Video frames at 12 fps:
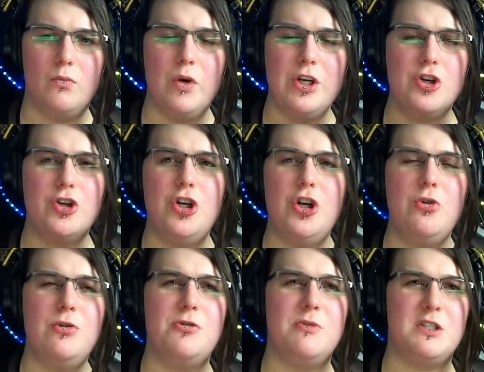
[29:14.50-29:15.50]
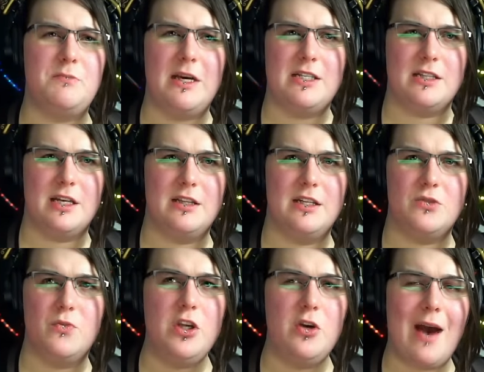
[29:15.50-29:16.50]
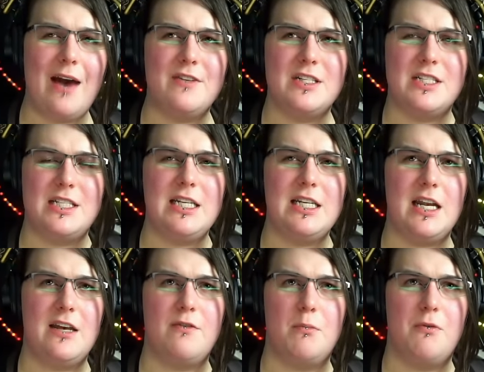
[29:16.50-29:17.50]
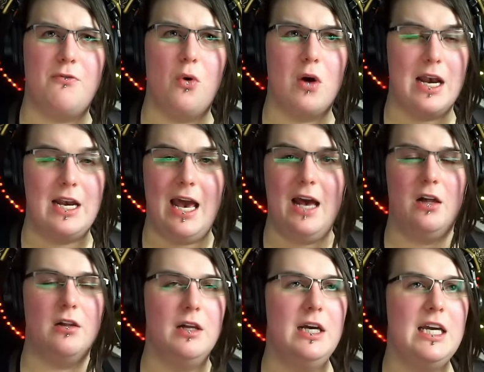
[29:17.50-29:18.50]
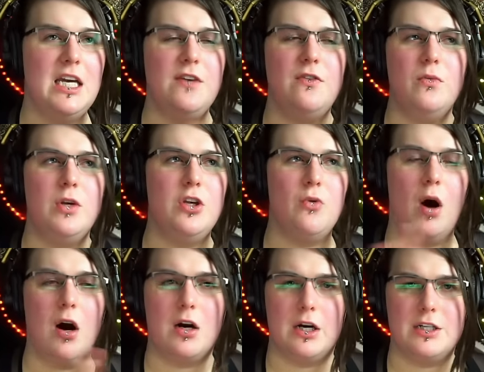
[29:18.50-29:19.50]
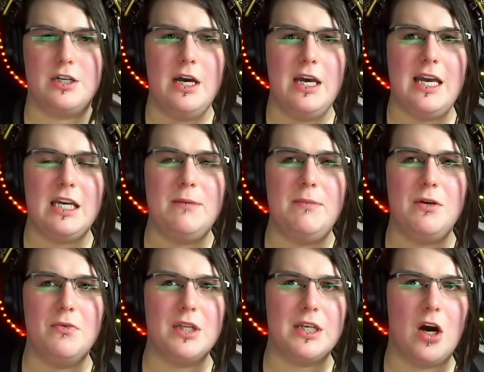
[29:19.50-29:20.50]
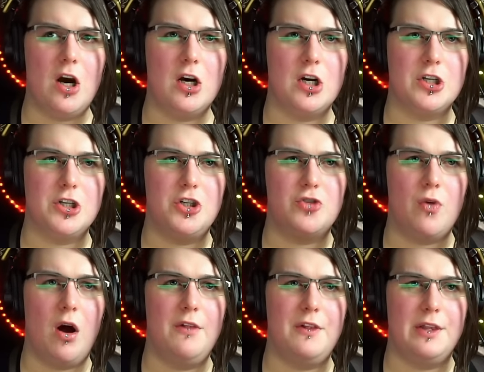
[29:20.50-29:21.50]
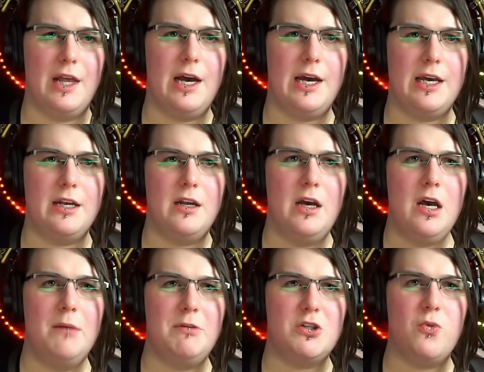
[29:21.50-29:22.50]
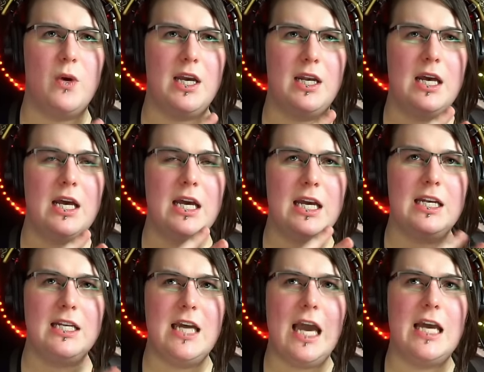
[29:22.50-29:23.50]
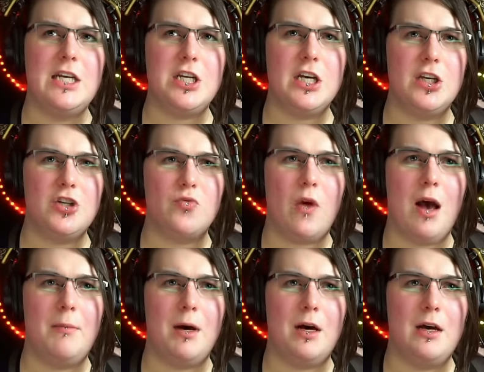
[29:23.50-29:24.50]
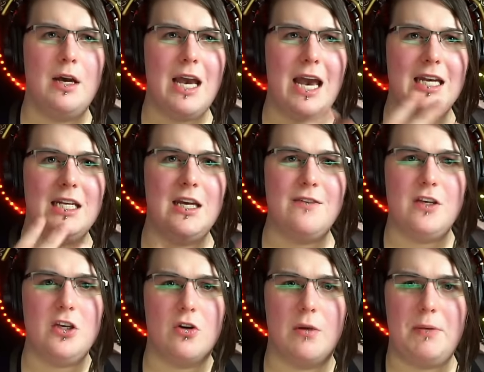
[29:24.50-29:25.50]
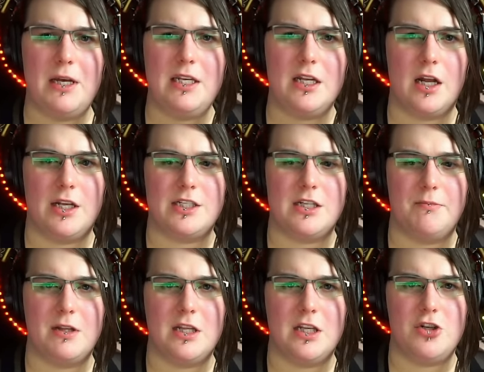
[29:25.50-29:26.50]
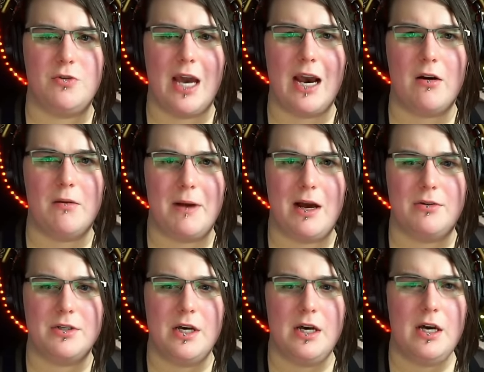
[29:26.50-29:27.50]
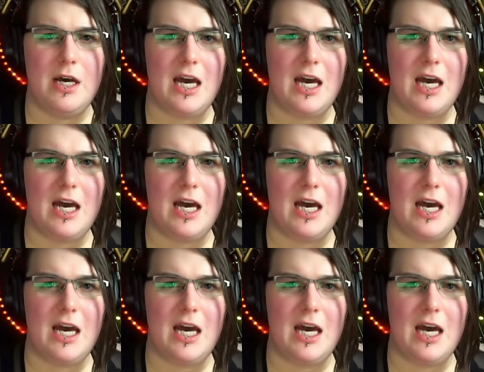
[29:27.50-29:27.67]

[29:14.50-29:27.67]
when you're new to a space like this, when you haven't seen any of it before, and hell, even when you aren't, it can be really hard to draw the line between engaging in drama and giving your opinion on something that you care about.